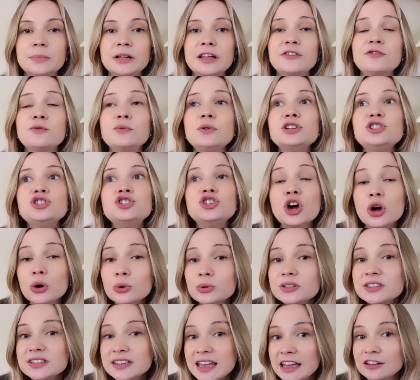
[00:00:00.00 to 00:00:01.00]
But if we
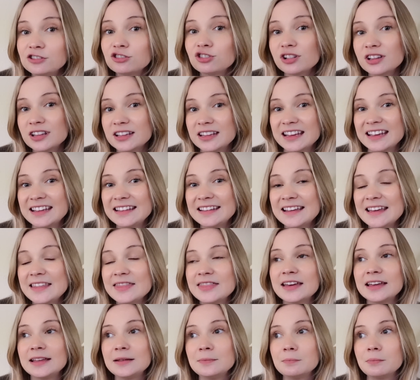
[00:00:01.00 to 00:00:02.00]
don't schedule it in,
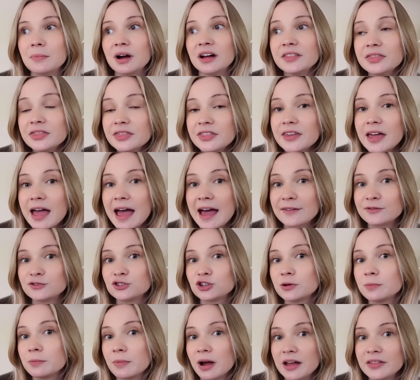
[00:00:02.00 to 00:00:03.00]
then month
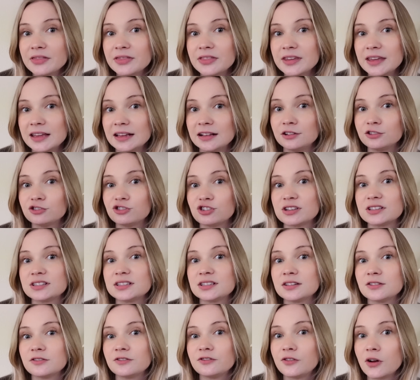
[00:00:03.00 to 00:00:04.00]
after month, it'll
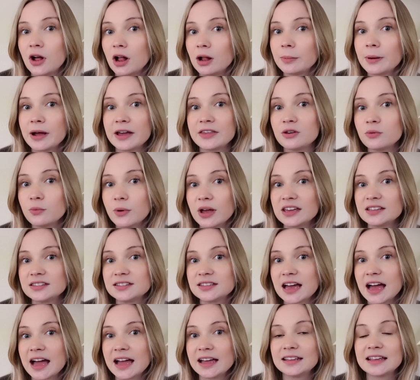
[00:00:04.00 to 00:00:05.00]
just fall by the
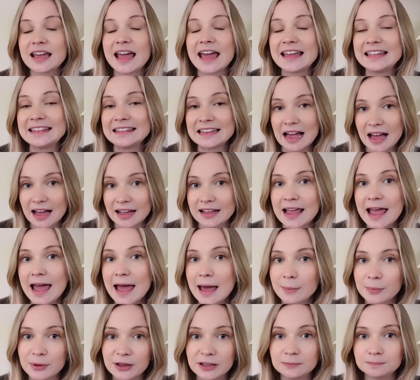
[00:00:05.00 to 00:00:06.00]
wayside and not
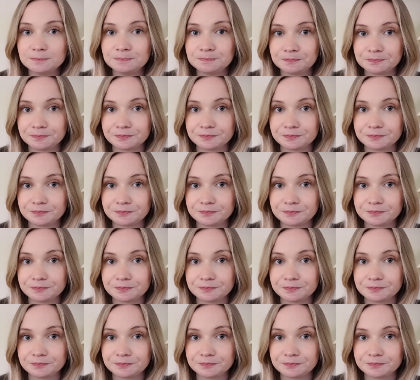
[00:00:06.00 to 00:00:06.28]
happen.